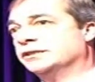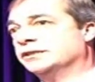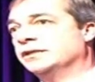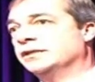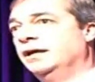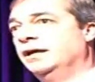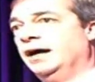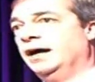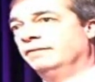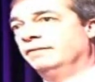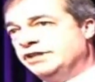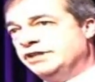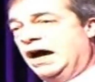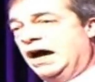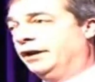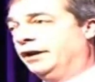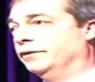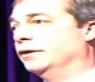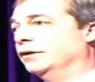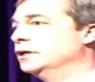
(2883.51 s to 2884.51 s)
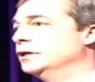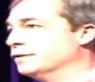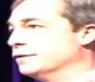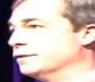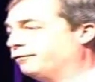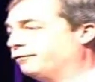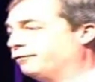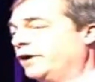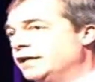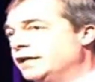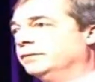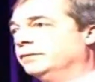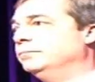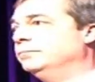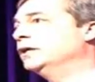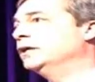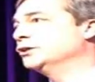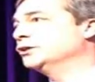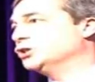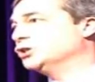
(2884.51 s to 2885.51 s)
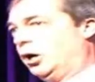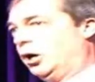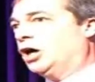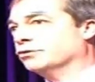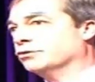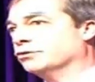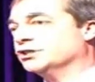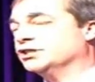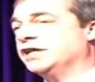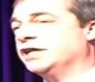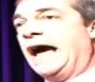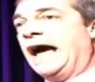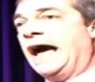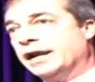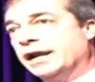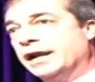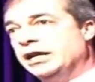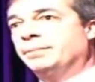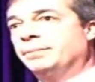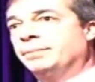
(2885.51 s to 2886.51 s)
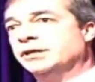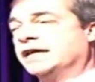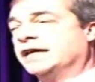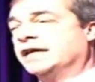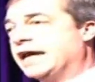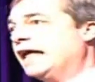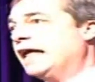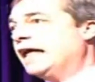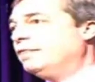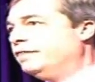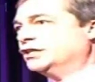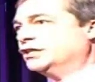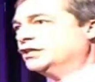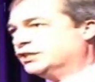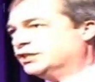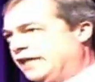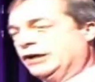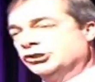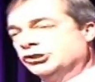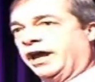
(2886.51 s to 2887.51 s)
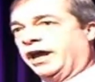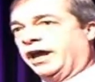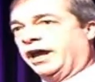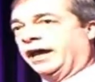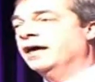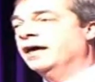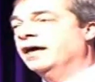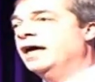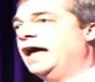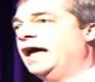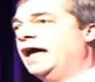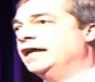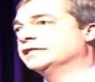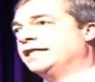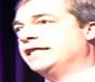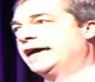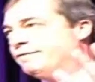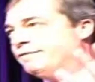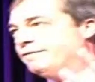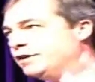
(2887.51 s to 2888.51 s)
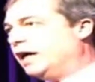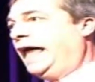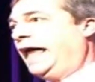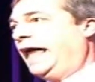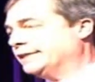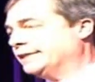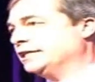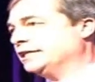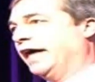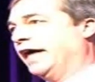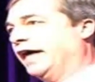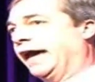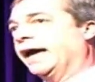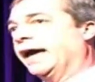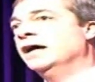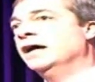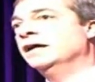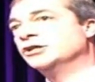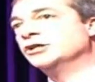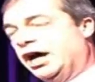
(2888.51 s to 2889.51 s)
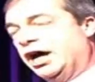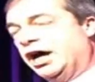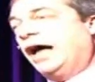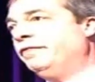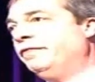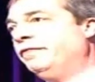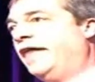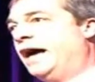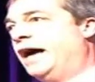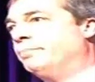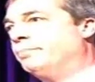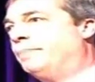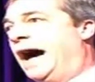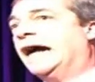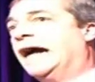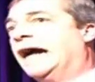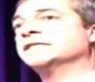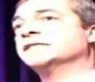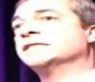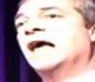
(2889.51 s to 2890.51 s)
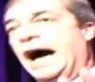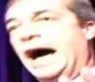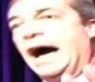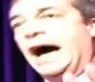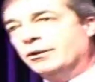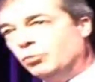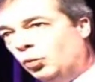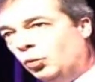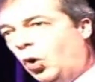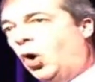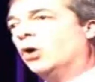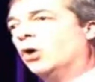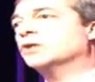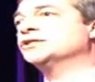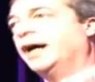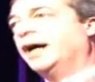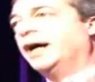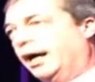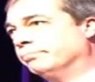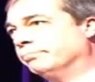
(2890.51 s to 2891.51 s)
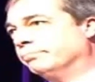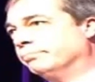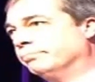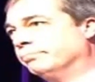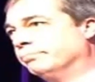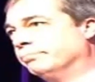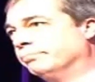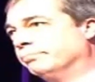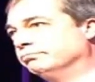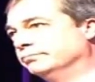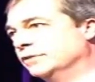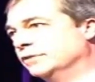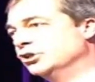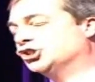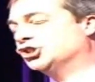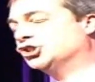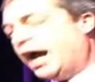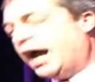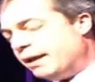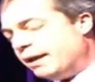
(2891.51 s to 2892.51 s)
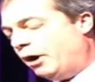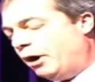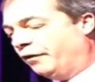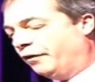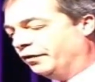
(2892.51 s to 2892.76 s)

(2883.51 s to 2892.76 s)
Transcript: have done to freedom, democracy, and liberty in this country is they have collectively turned their backs and walked away. Shame on them.